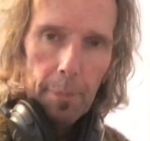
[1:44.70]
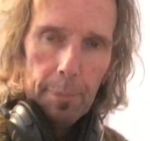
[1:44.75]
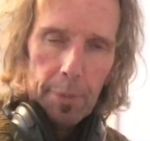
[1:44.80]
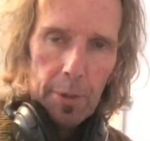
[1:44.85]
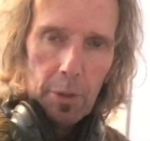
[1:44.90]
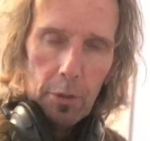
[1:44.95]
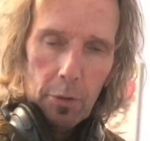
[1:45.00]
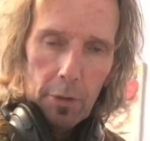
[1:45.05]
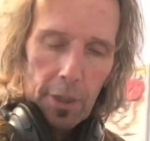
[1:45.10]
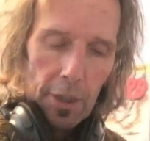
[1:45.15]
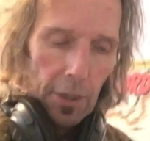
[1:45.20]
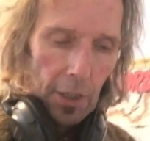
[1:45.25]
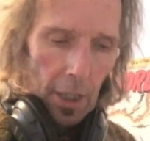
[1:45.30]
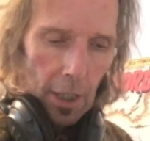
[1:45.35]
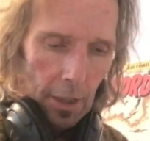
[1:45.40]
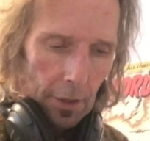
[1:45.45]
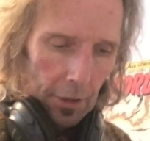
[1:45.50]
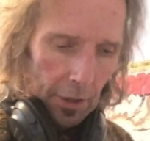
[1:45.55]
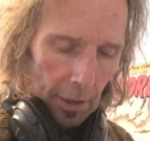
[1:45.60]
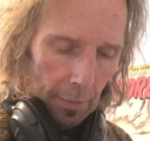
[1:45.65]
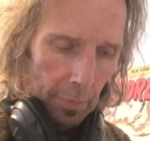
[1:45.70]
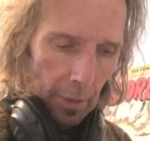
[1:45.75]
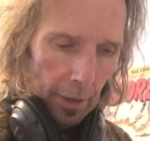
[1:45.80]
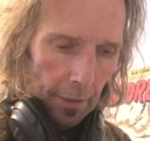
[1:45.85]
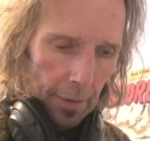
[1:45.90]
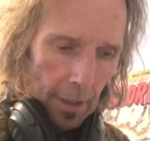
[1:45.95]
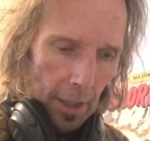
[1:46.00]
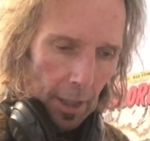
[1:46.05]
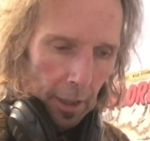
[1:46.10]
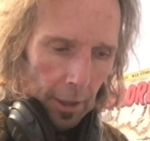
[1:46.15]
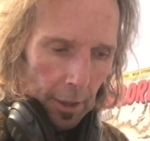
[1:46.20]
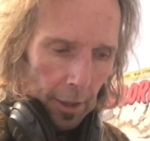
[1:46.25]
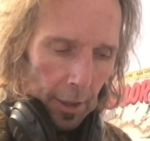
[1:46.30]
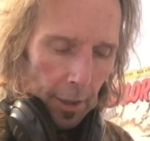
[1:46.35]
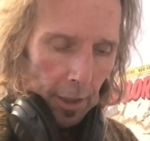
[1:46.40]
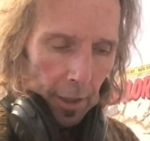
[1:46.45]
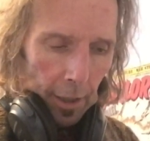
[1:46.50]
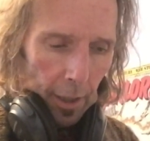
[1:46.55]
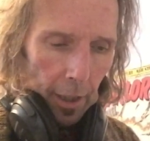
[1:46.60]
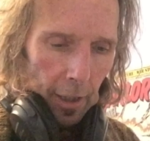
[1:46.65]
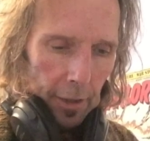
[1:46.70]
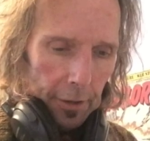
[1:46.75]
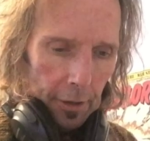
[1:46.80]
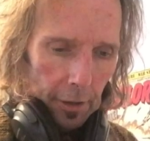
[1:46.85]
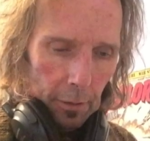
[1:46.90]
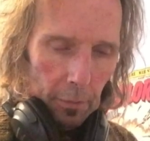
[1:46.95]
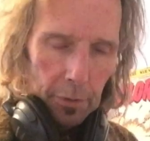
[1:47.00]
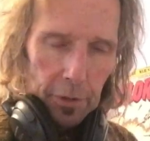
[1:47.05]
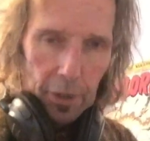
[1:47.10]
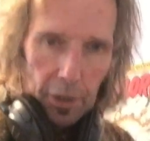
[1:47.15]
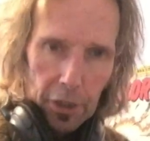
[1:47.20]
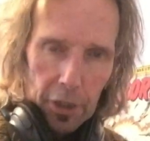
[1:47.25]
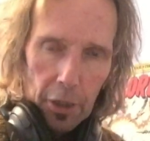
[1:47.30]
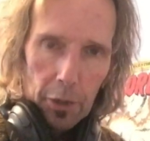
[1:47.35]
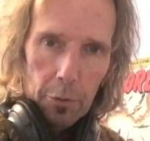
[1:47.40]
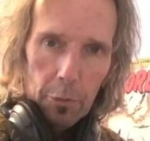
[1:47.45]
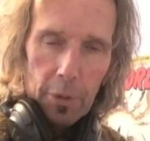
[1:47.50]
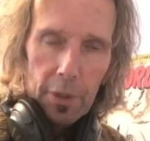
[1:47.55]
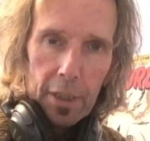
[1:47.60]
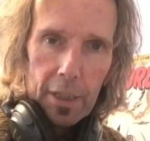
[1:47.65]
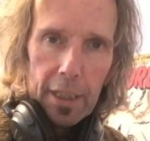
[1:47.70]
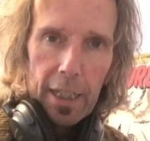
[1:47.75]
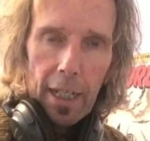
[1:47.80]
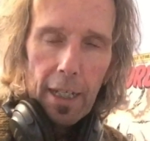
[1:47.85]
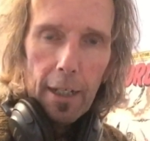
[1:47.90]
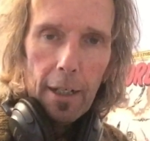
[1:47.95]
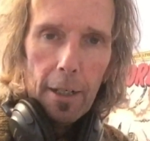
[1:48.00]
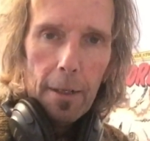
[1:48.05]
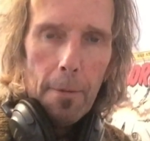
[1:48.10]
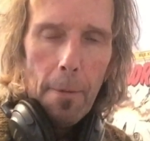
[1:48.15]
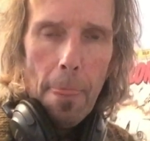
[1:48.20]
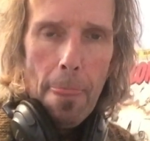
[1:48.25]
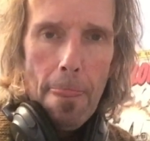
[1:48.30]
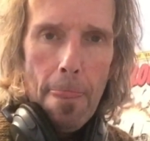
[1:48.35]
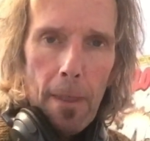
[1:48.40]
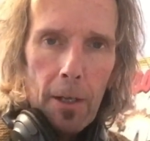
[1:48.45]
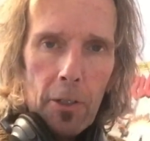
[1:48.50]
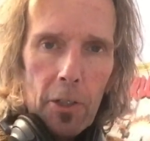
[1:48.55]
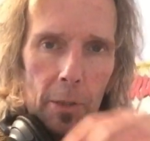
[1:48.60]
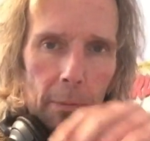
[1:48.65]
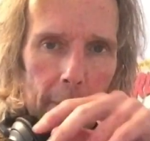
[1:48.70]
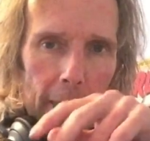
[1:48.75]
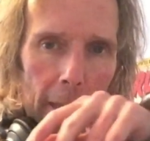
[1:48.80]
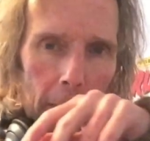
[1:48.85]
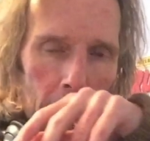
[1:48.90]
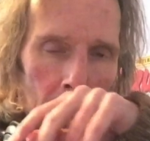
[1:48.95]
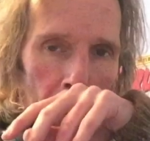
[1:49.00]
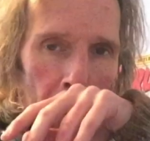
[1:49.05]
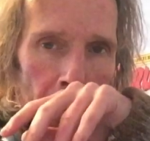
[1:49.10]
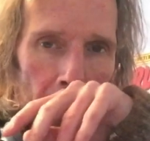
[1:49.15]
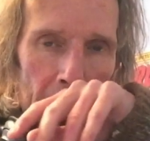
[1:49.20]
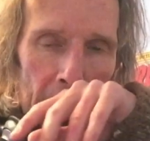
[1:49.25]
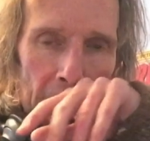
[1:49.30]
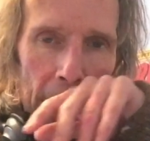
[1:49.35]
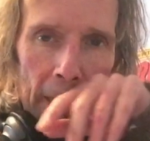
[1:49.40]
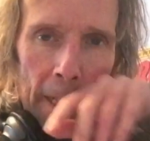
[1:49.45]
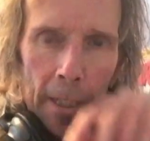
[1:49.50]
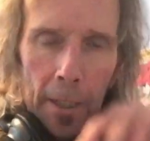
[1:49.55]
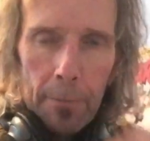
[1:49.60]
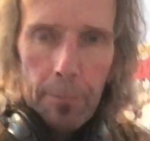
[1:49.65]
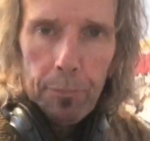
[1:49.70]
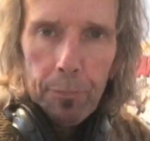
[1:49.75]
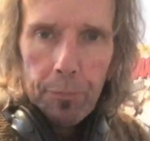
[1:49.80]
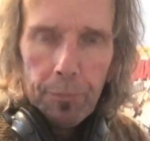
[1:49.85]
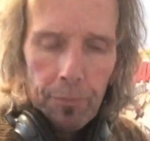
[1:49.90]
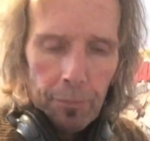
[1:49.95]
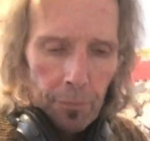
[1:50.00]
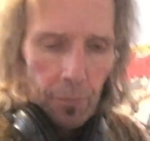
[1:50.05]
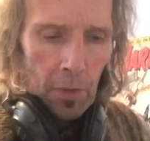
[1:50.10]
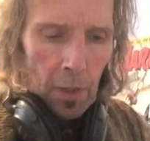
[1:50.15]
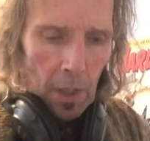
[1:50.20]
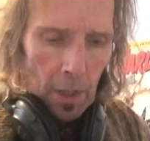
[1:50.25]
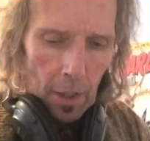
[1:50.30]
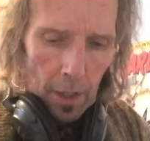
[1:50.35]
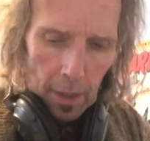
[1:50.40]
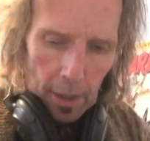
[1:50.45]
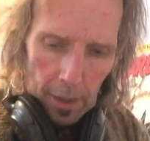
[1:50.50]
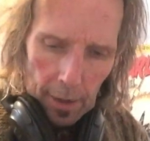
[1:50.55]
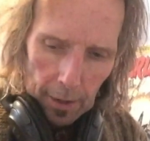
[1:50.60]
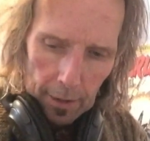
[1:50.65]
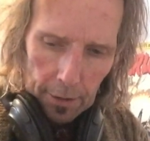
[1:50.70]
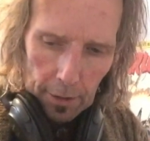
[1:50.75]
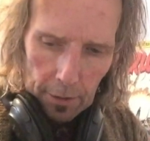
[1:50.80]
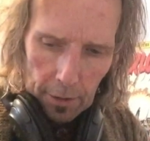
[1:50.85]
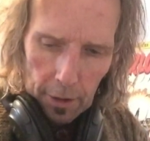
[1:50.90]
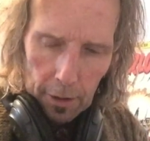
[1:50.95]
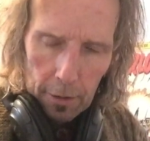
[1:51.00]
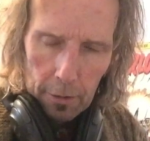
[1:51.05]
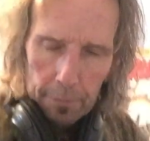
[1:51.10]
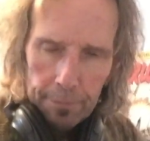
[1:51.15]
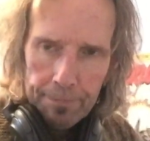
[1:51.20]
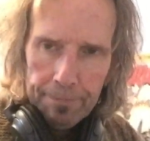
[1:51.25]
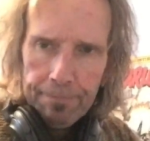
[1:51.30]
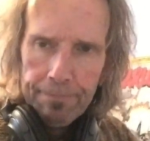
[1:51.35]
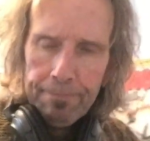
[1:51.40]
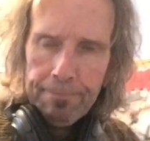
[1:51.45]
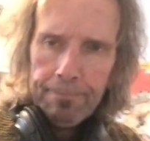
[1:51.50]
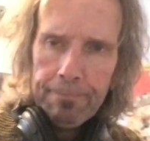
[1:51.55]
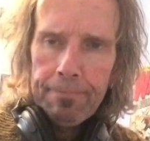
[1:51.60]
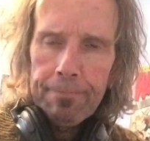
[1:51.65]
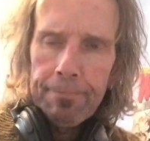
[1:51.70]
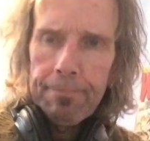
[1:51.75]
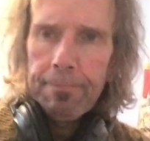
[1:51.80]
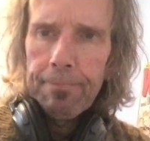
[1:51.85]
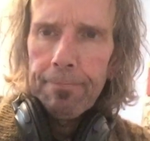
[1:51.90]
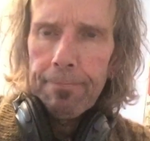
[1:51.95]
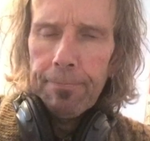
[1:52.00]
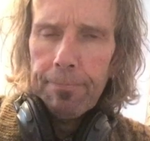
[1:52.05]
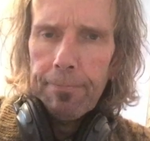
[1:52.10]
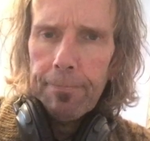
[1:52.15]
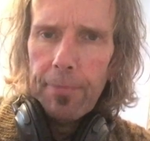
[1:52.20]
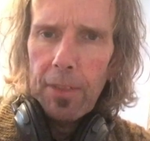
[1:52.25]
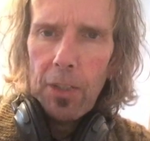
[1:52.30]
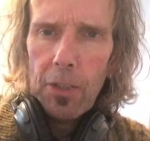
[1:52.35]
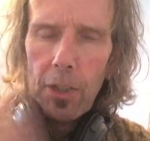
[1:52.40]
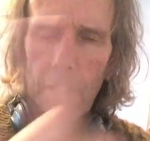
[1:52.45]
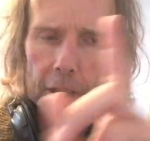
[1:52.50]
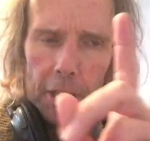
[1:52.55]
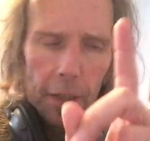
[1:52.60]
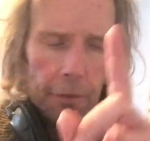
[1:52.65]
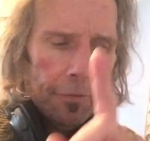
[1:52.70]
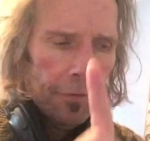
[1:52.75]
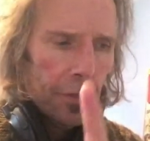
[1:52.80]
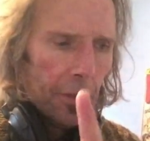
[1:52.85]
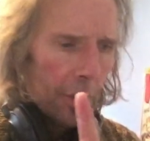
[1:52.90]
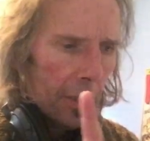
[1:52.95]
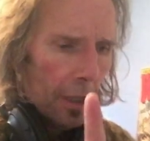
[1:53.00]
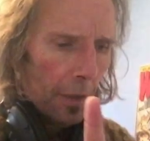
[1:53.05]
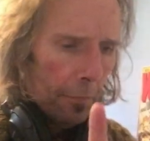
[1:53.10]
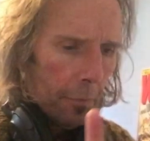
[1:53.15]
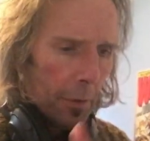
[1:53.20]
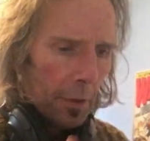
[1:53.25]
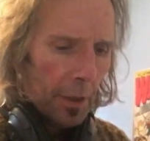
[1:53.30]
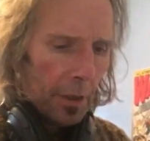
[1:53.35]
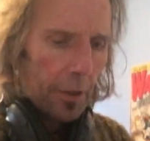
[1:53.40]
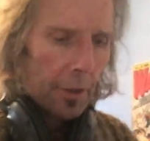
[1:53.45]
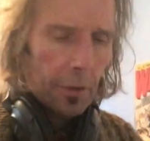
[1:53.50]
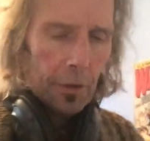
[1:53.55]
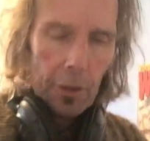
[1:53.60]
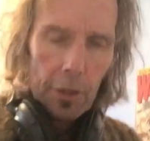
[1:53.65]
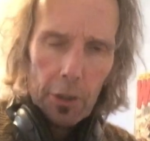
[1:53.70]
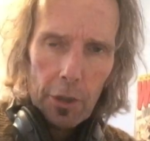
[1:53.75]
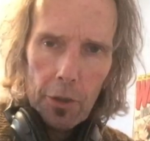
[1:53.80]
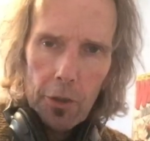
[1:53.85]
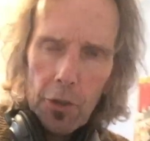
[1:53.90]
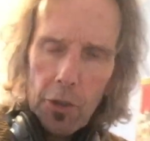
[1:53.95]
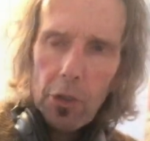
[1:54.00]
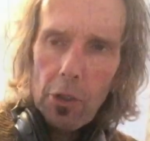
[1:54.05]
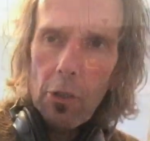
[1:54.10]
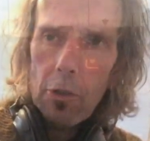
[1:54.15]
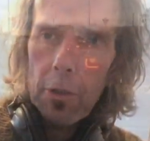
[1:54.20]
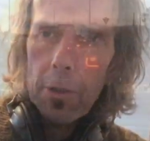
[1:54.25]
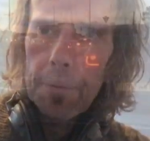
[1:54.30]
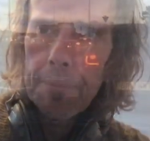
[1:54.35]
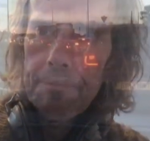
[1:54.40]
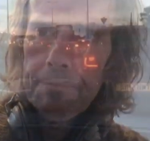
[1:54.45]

pure disaster. But I don't know what to do, whether to get somebody else in to sing it. I don't know. It's a tough one, this, because it's a good song.